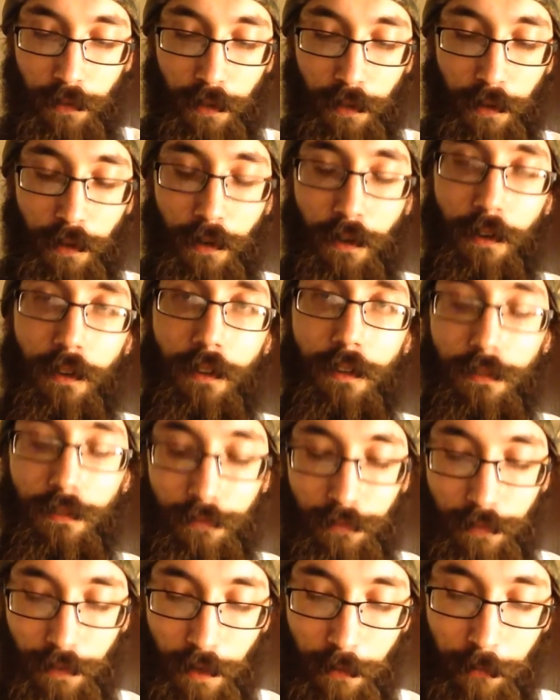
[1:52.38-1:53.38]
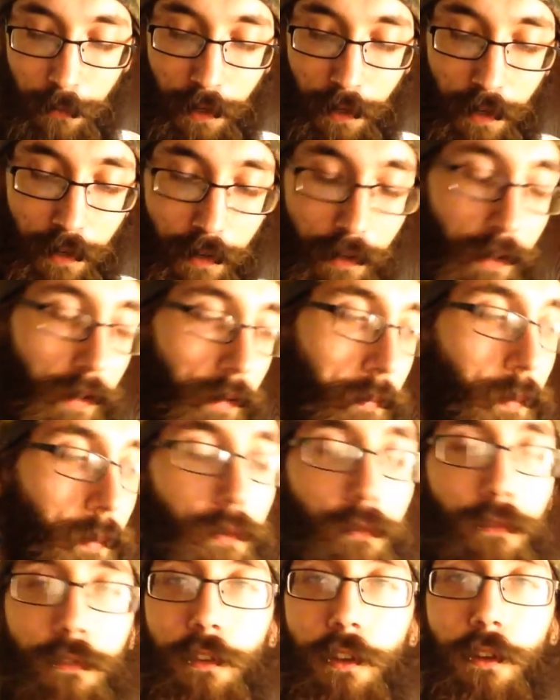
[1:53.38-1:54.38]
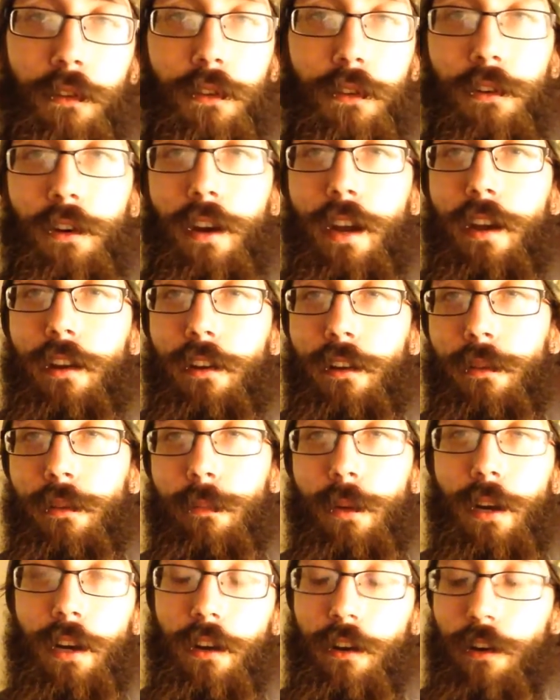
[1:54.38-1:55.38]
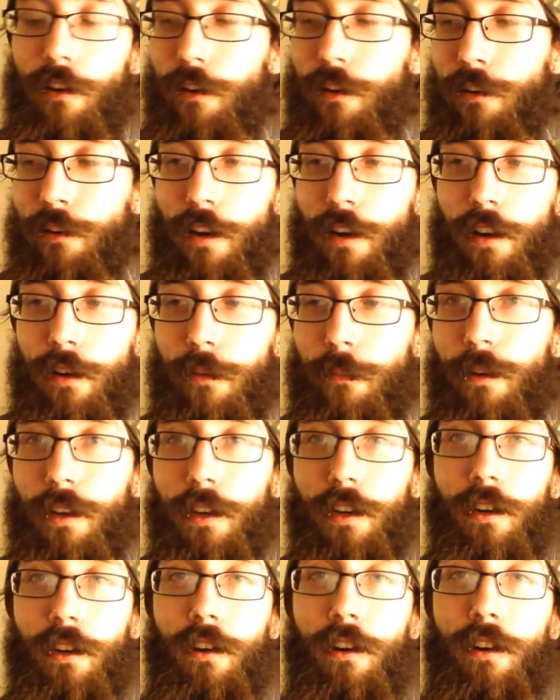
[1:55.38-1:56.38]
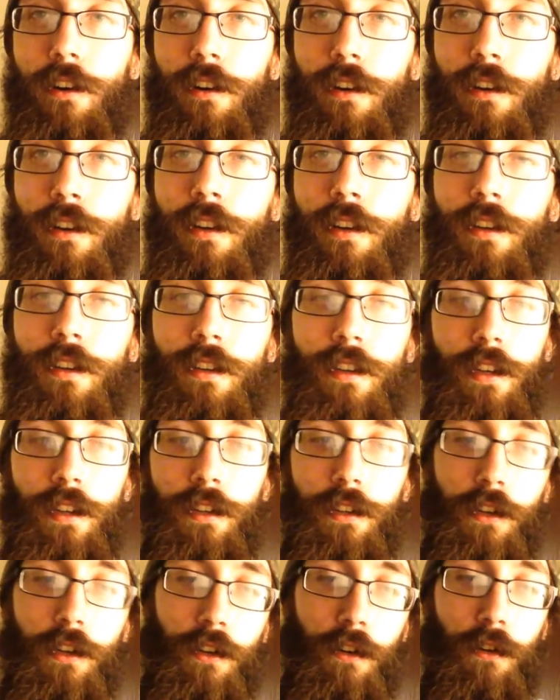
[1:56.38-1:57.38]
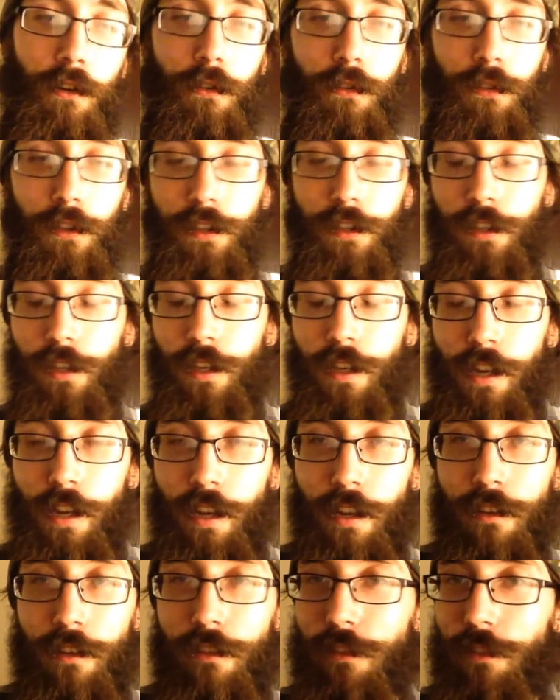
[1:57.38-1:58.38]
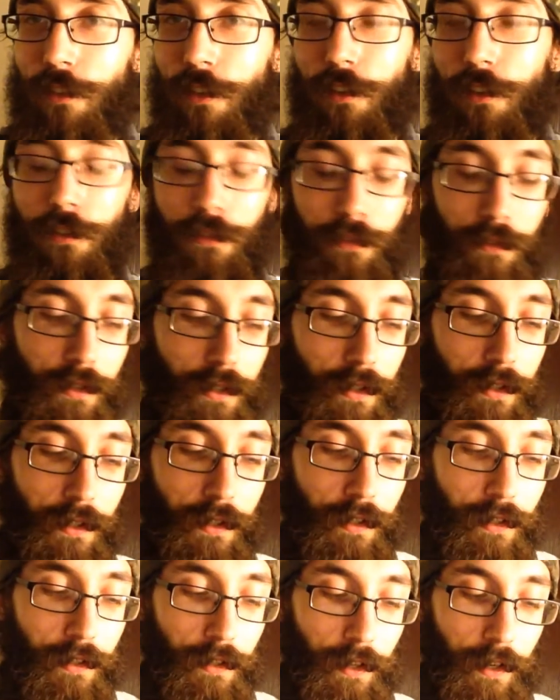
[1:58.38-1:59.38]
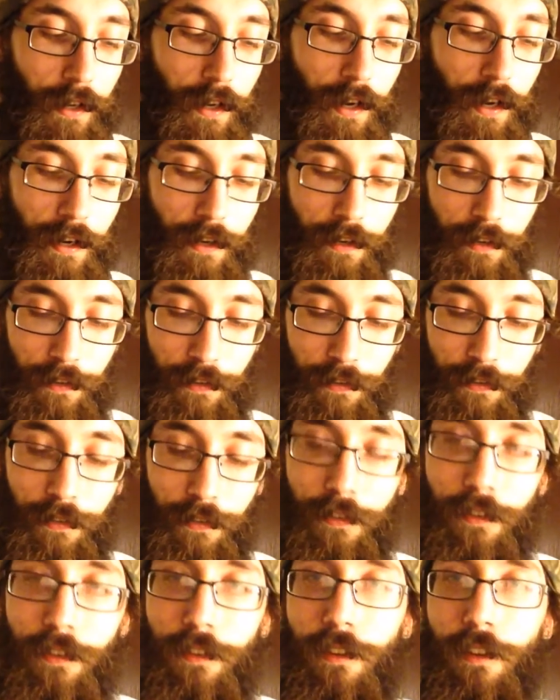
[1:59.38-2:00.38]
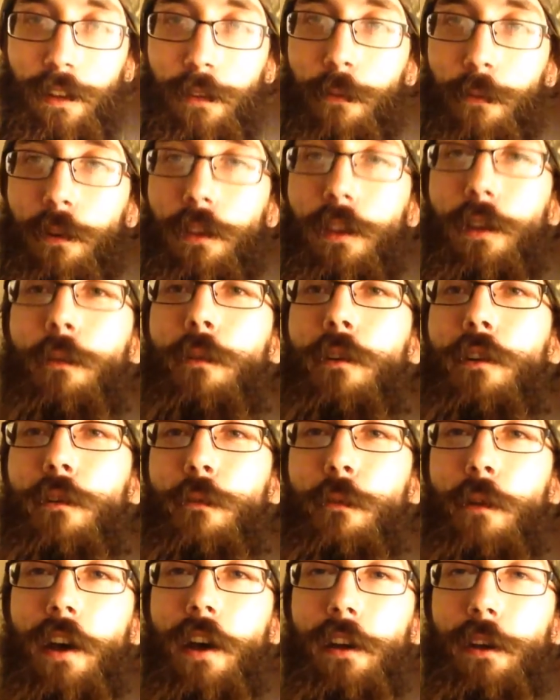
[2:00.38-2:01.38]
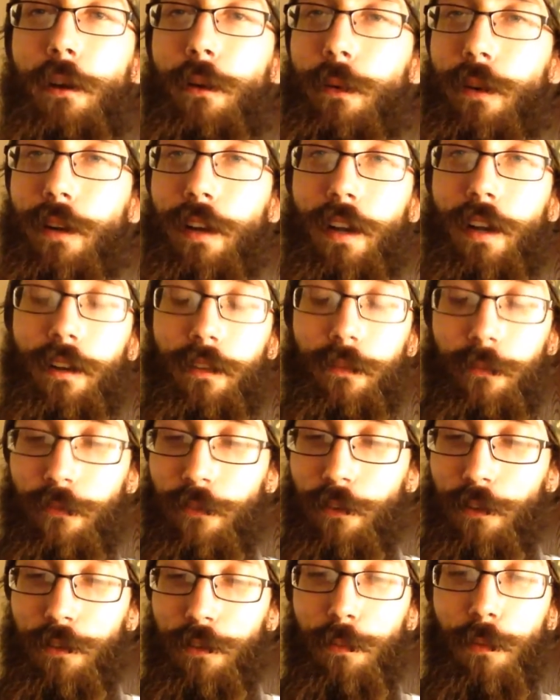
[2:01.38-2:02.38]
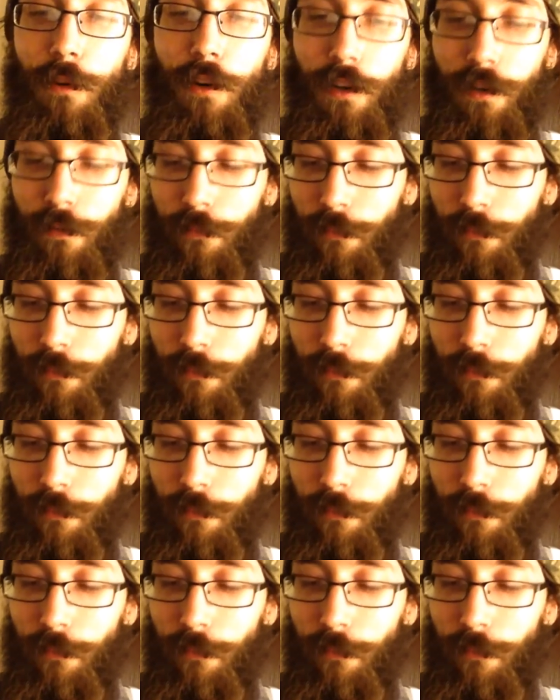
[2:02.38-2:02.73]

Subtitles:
They've been floating around in my car, out of my car, in the cold, in the heat, so they kind of, they were wetter when I first bought